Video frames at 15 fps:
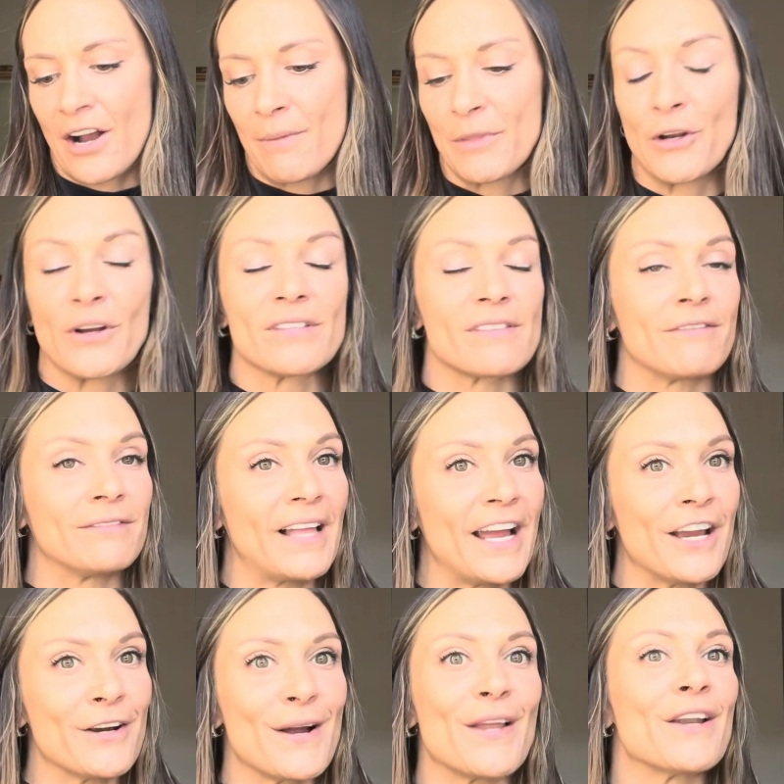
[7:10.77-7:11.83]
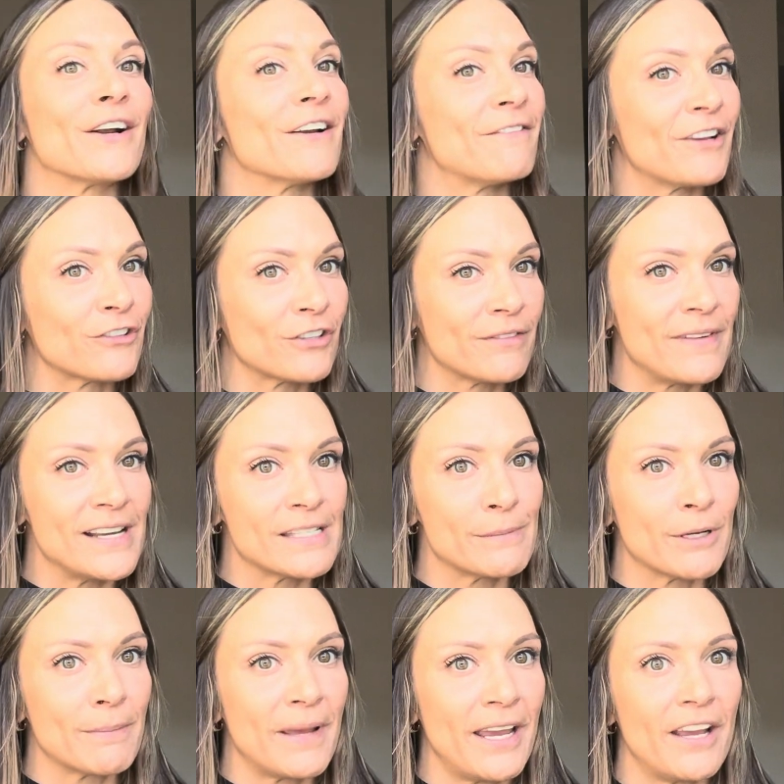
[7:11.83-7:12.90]
there is a flyer on our official
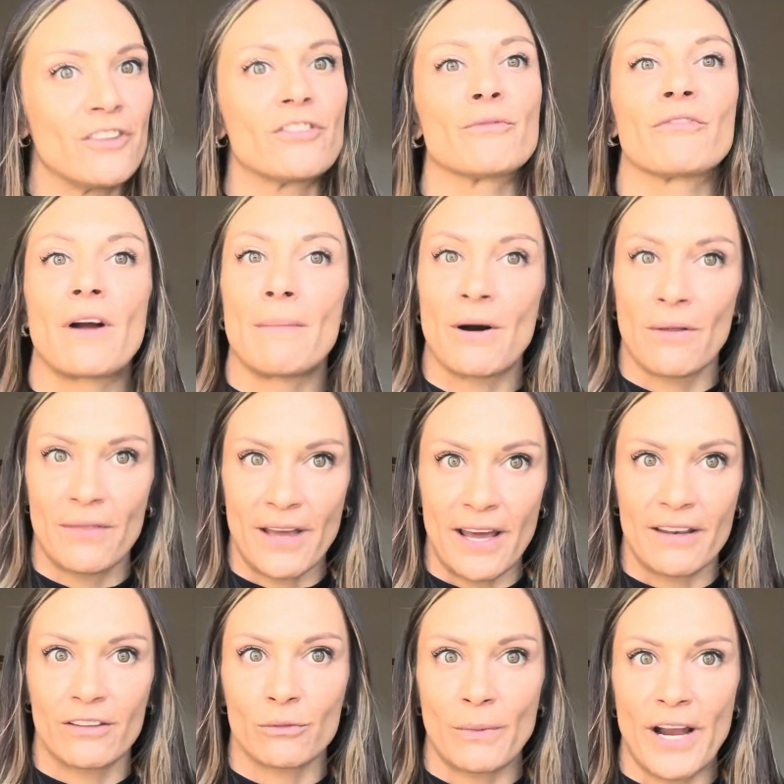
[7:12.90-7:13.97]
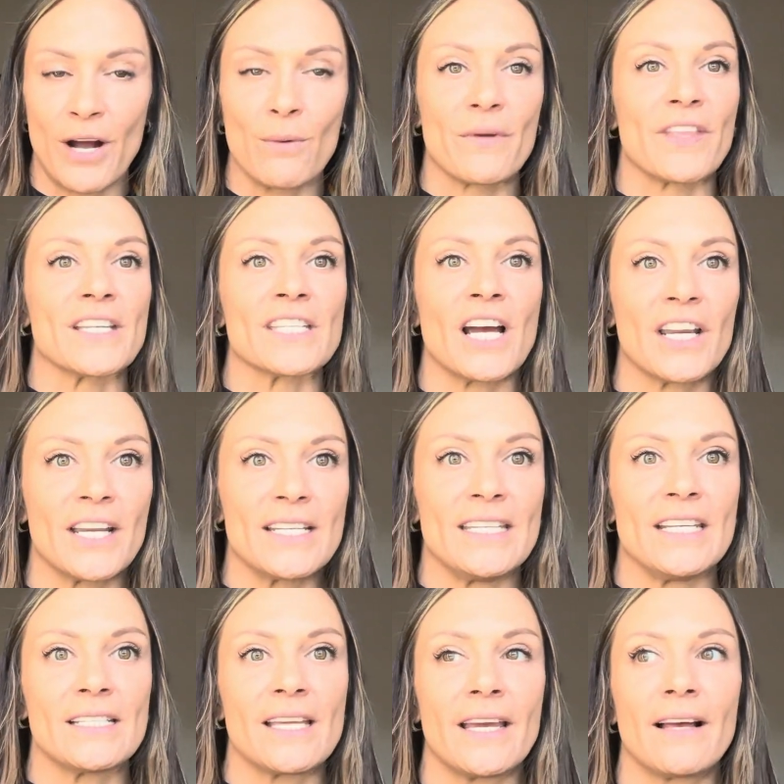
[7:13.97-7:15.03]
Facebook page about that as well with a ton of
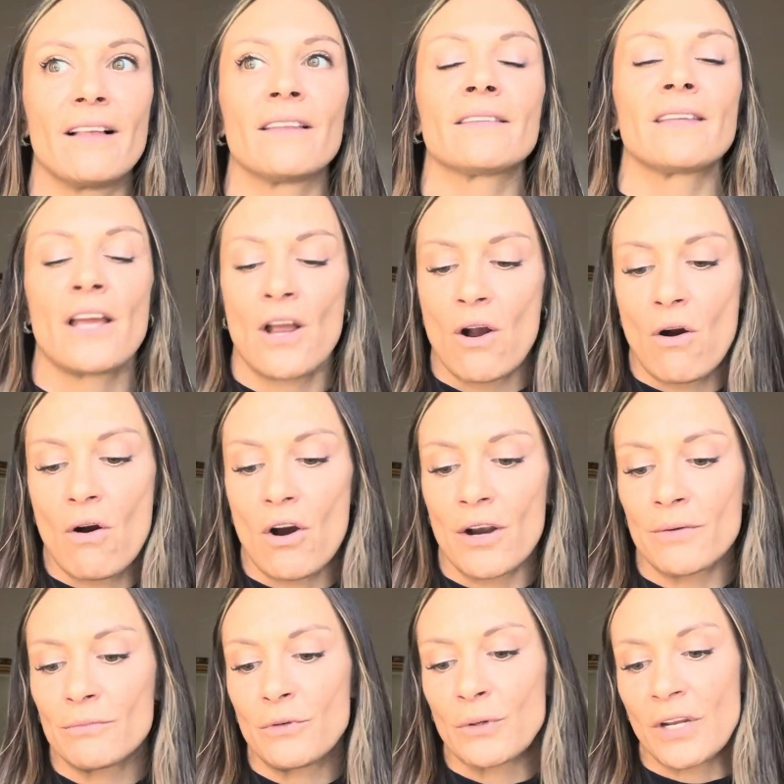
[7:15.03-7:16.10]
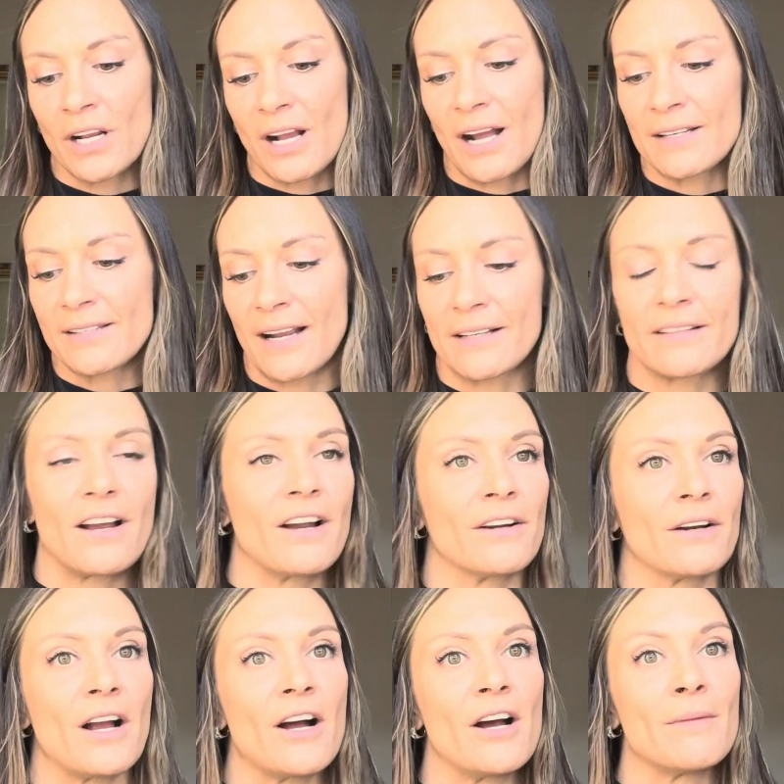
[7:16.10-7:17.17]
details, or you can contact
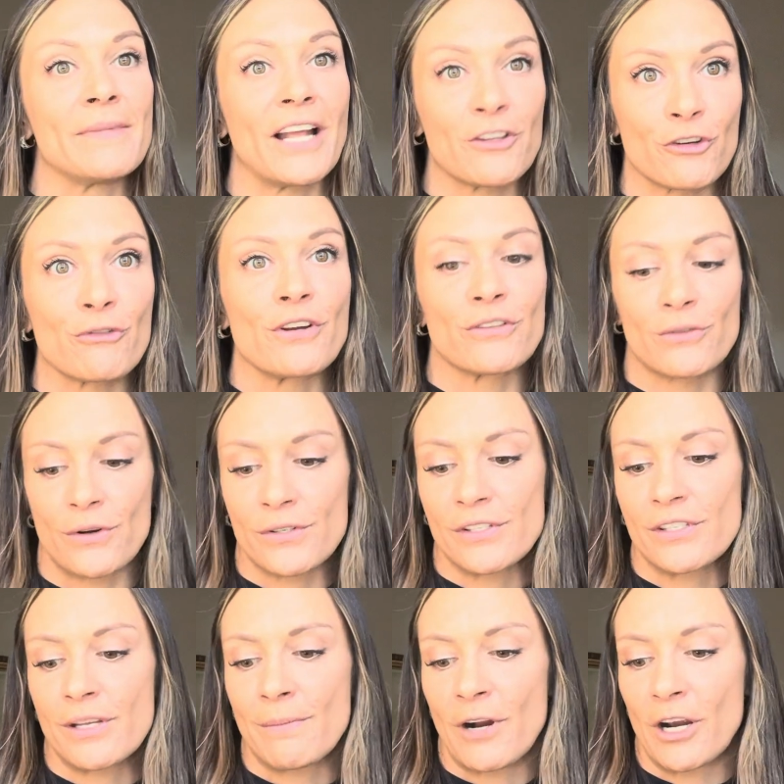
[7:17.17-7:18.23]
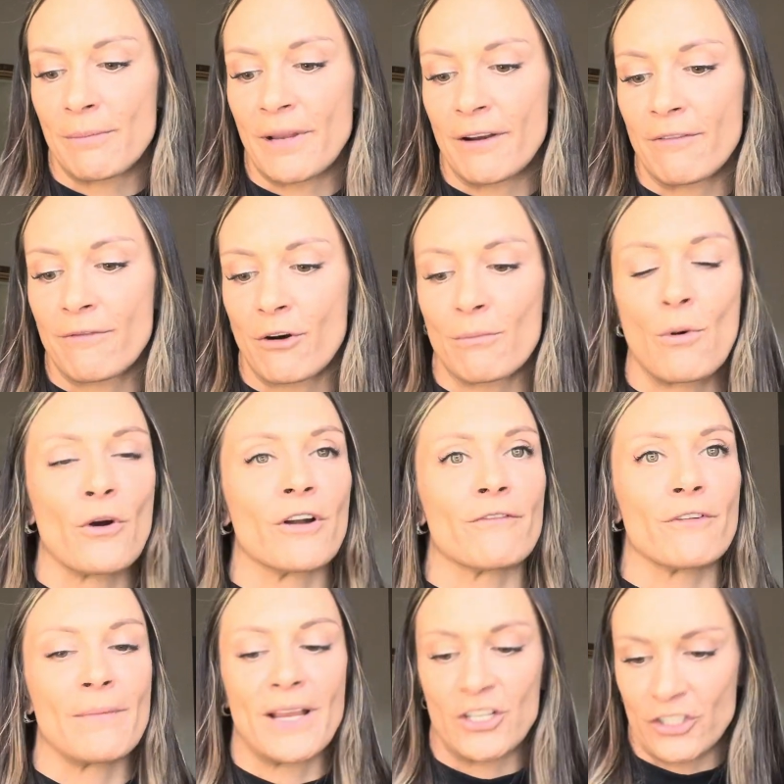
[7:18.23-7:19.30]
our Natural Resources Department for more
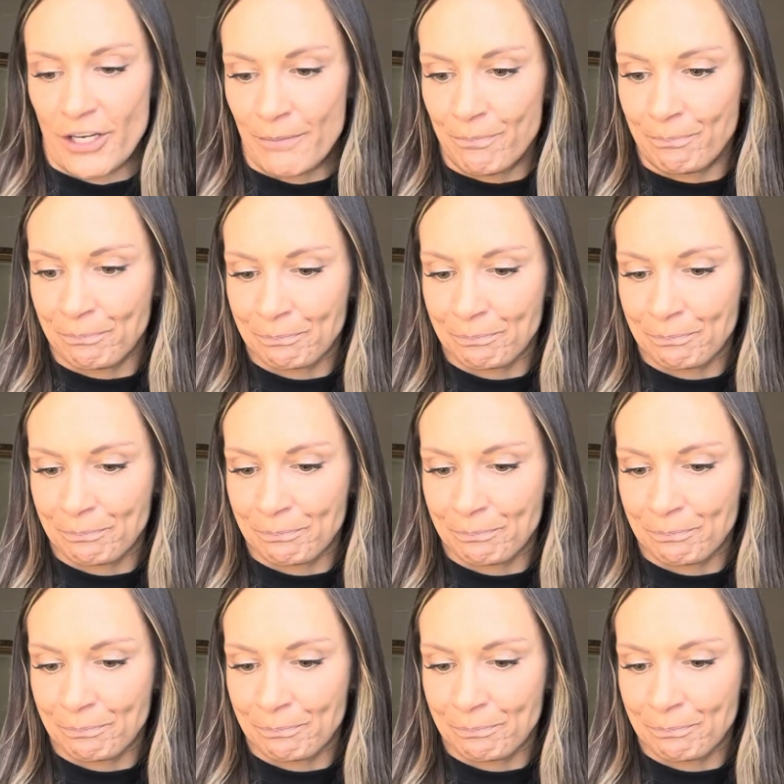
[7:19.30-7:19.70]
information.